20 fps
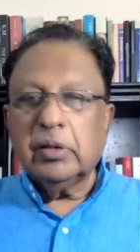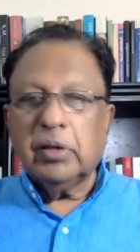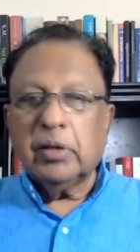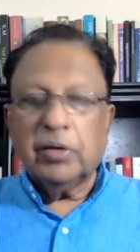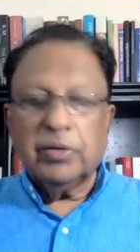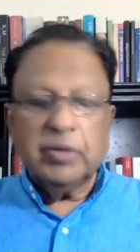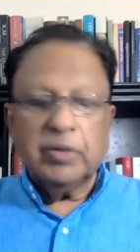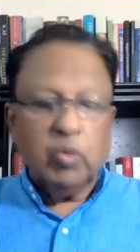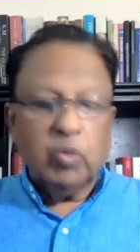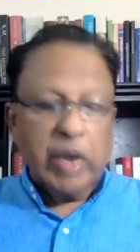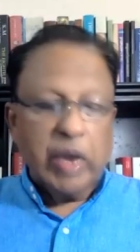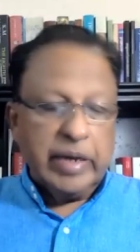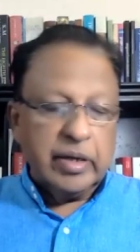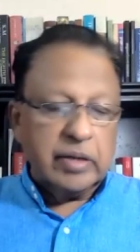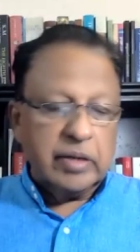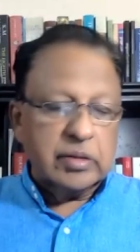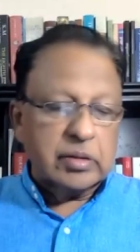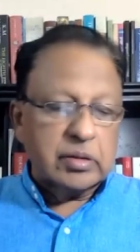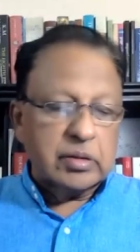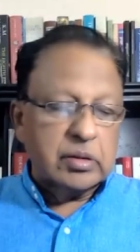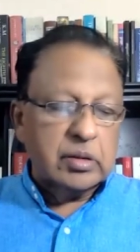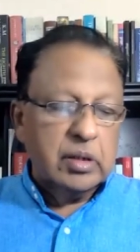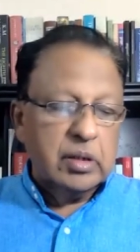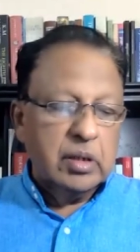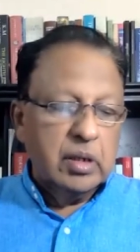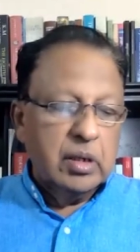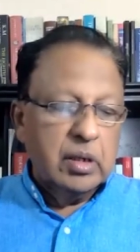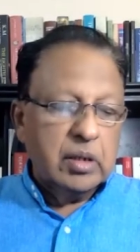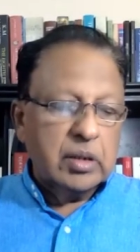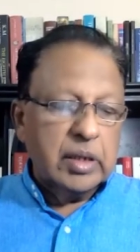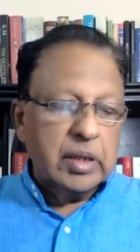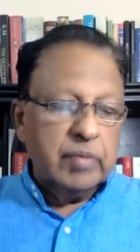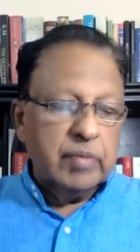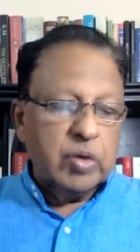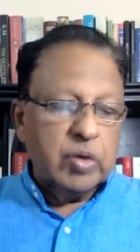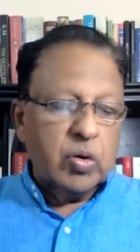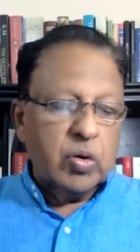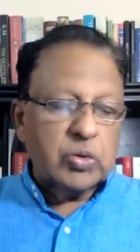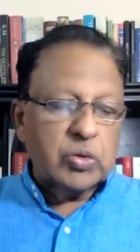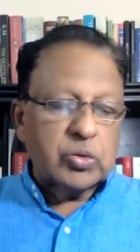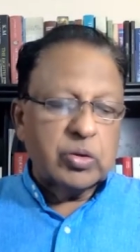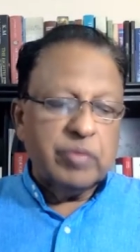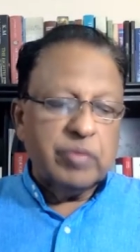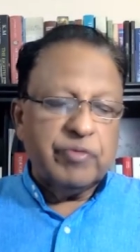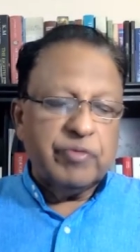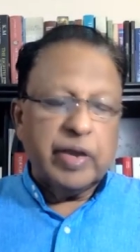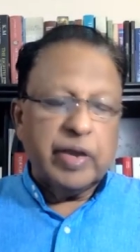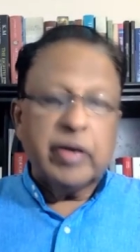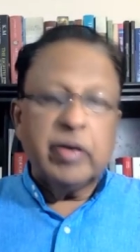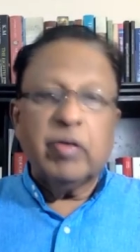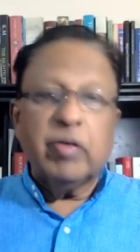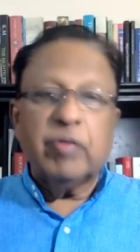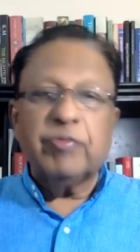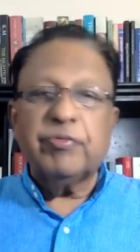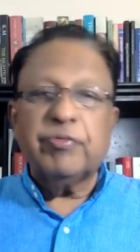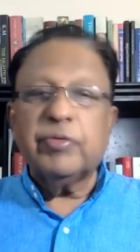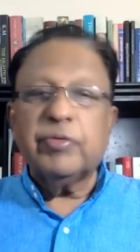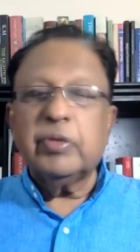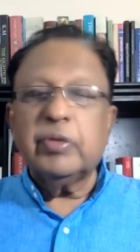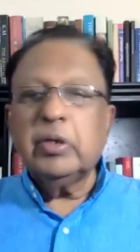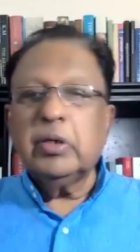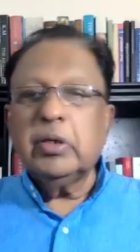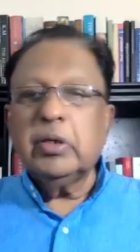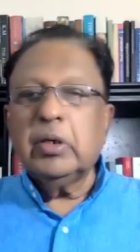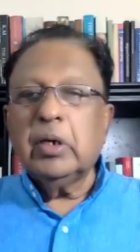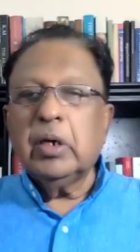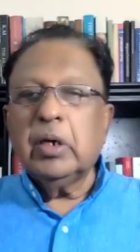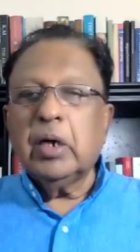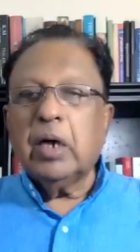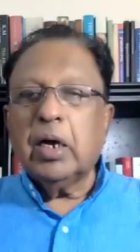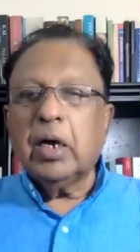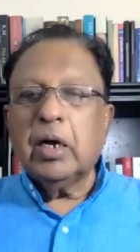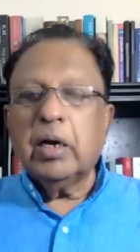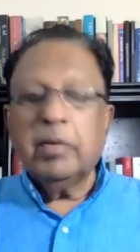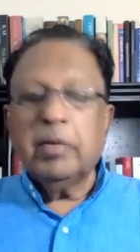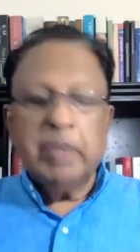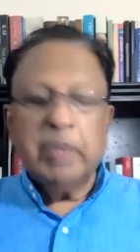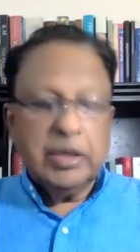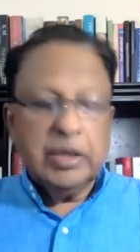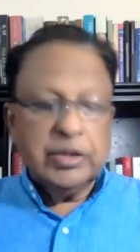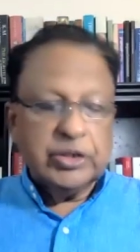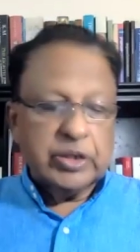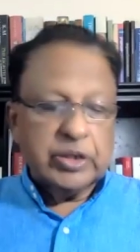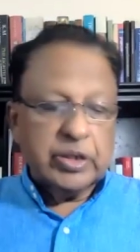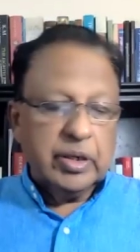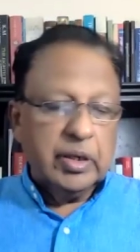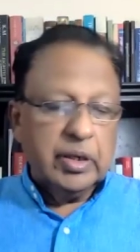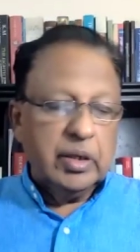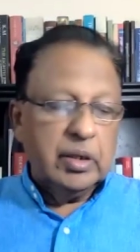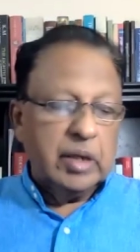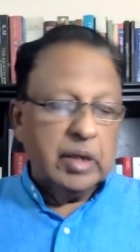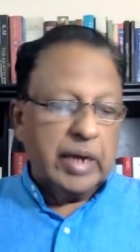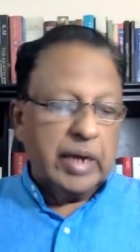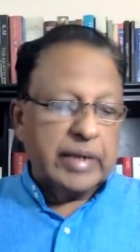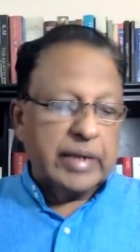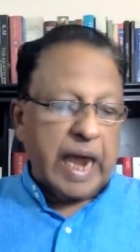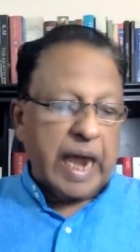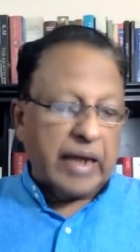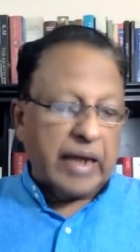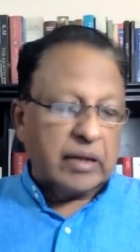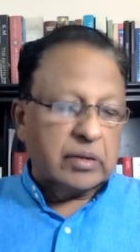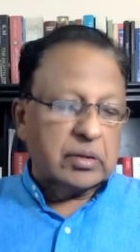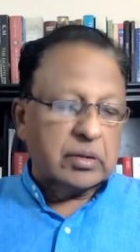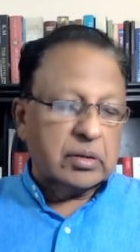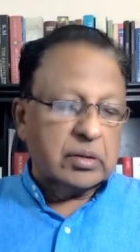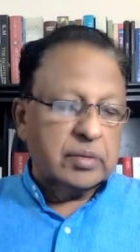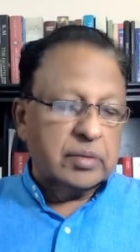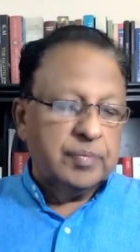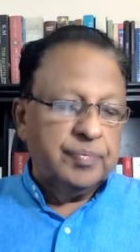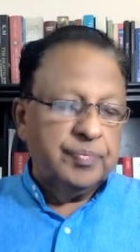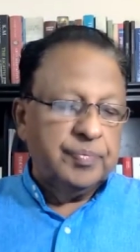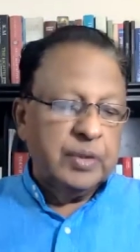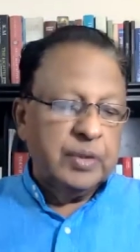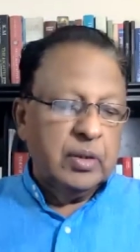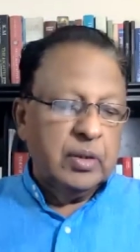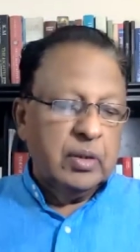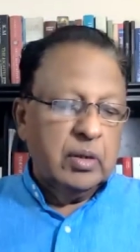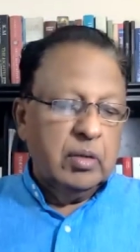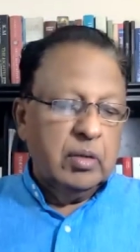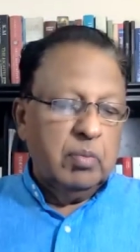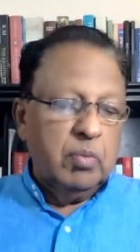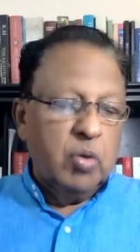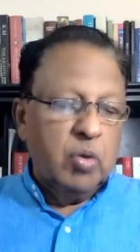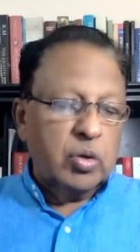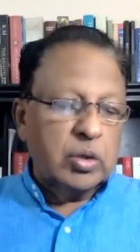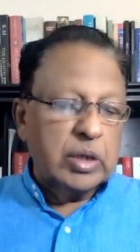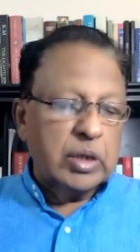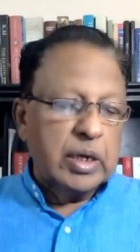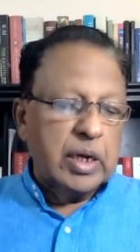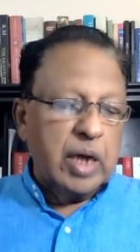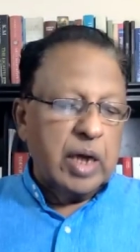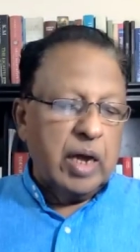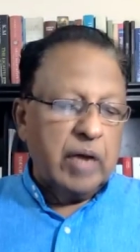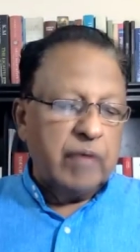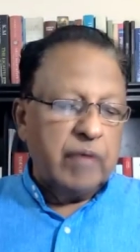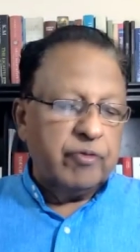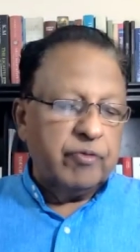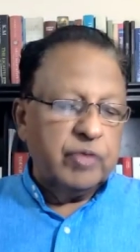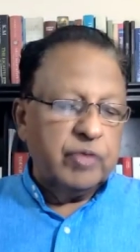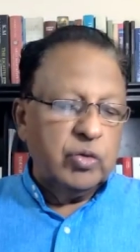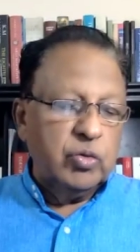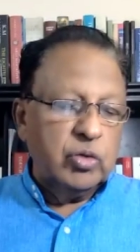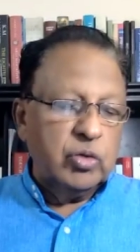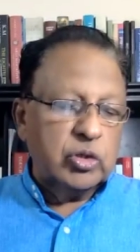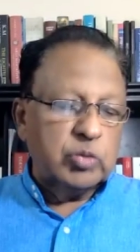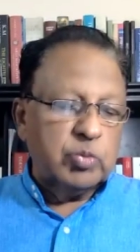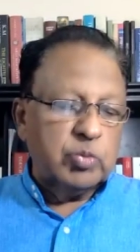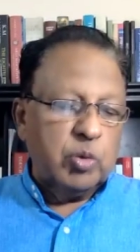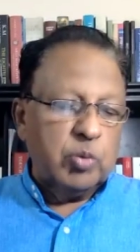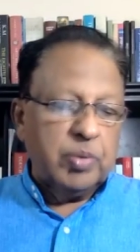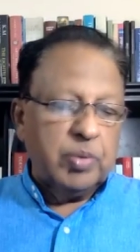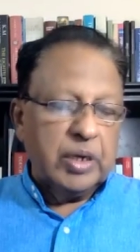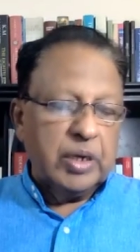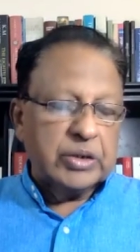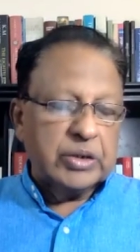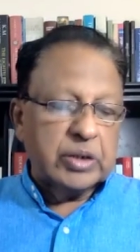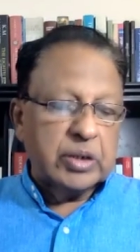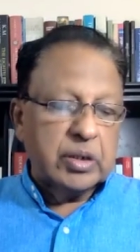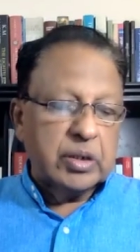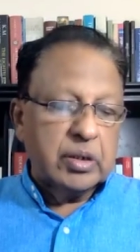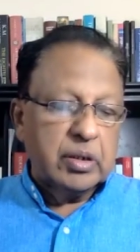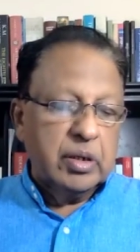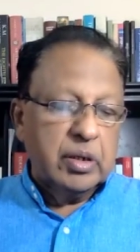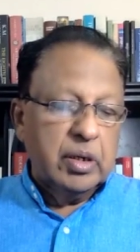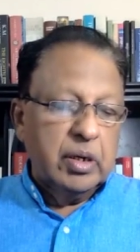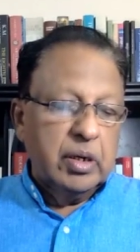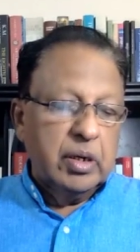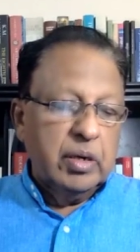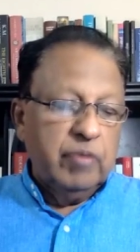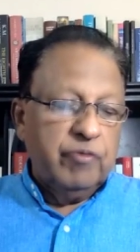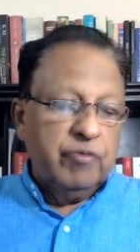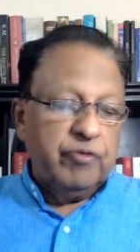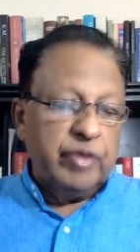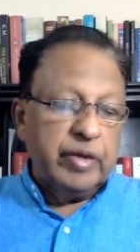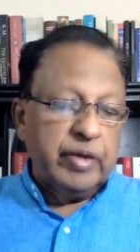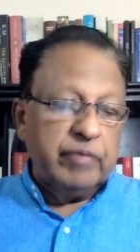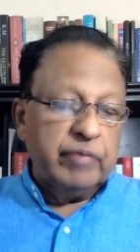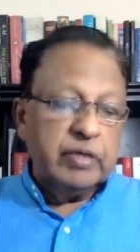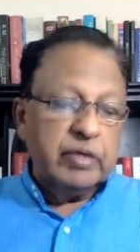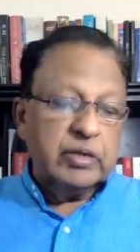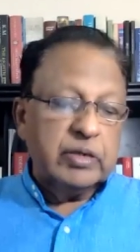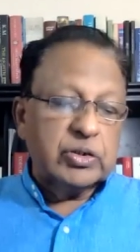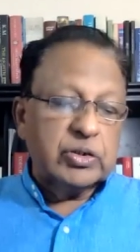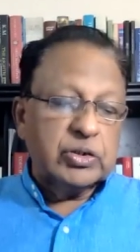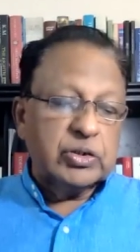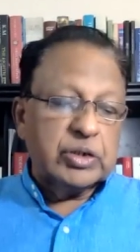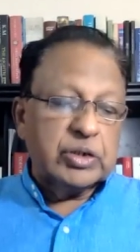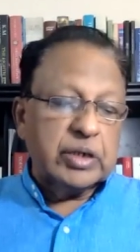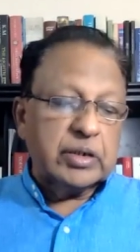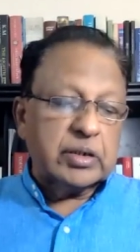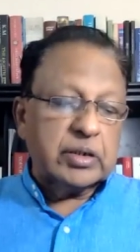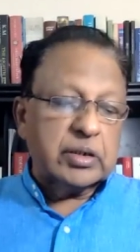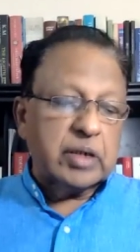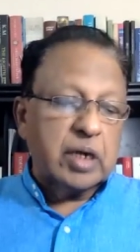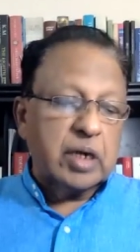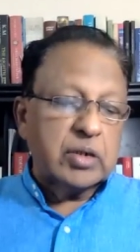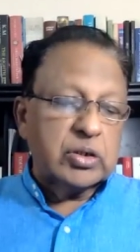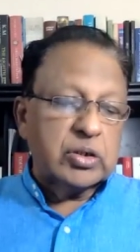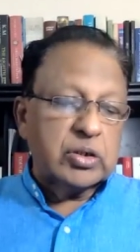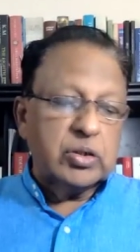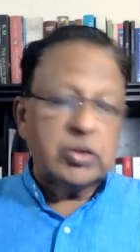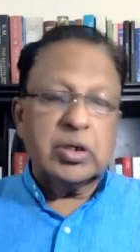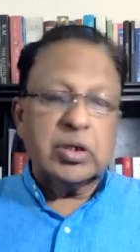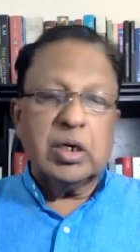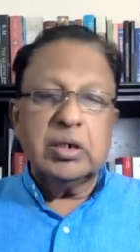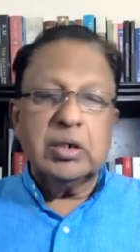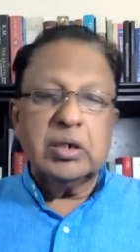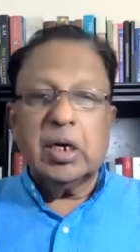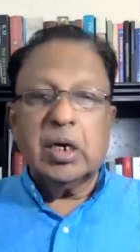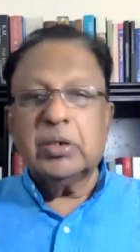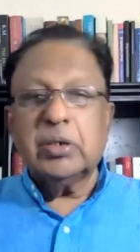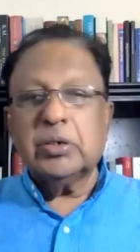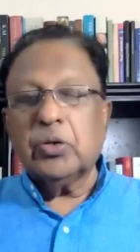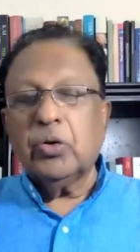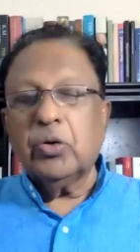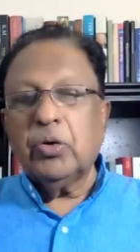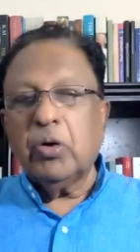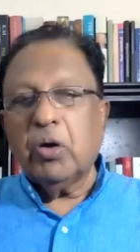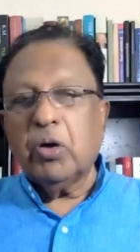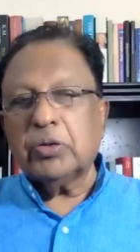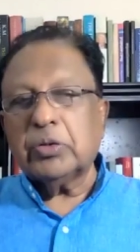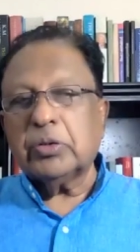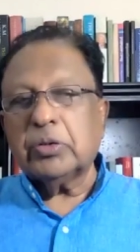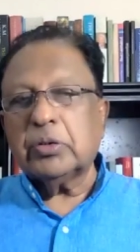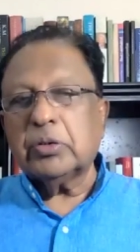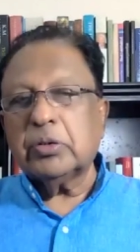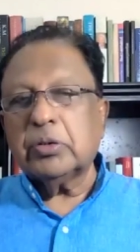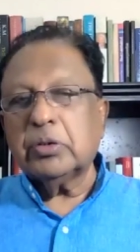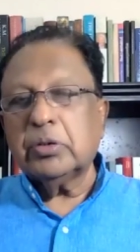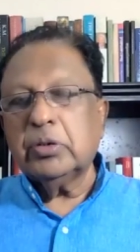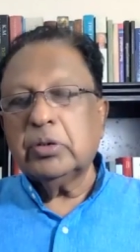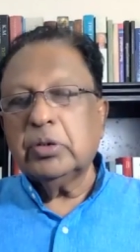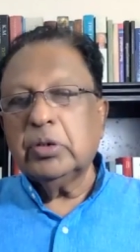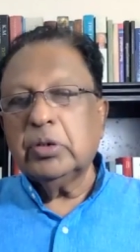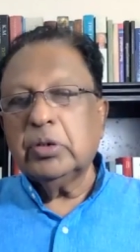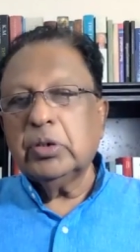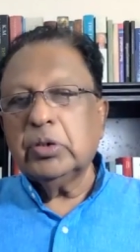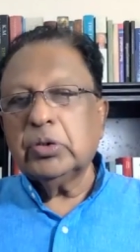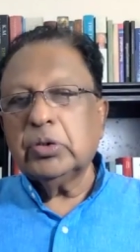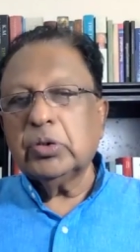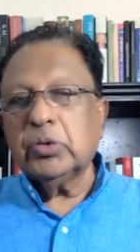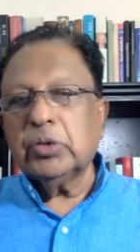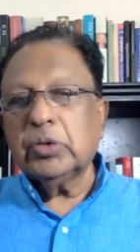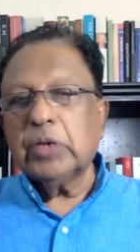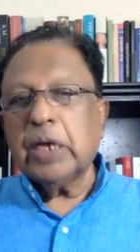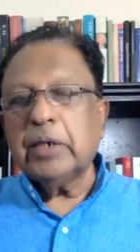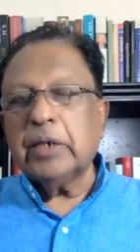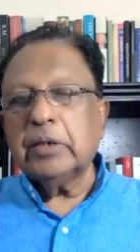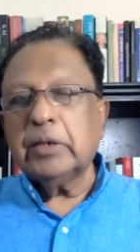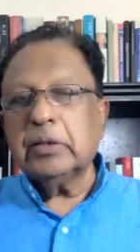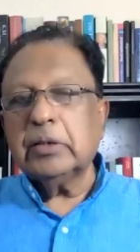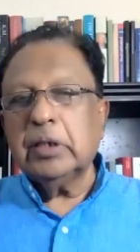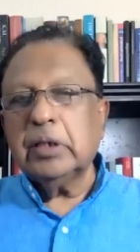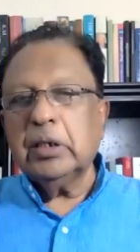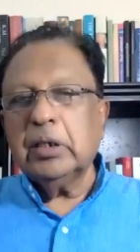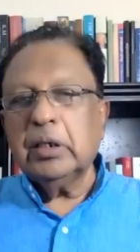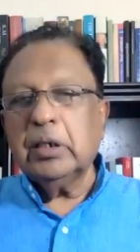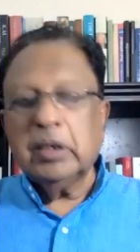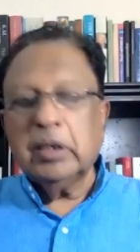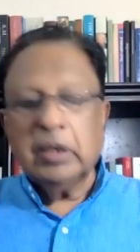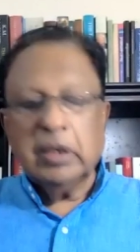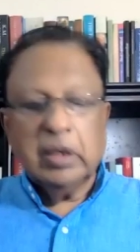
of the virus, they were also afraid of uh, military attacks. More than half of the US population favors strict gun, gun control laws. So that is the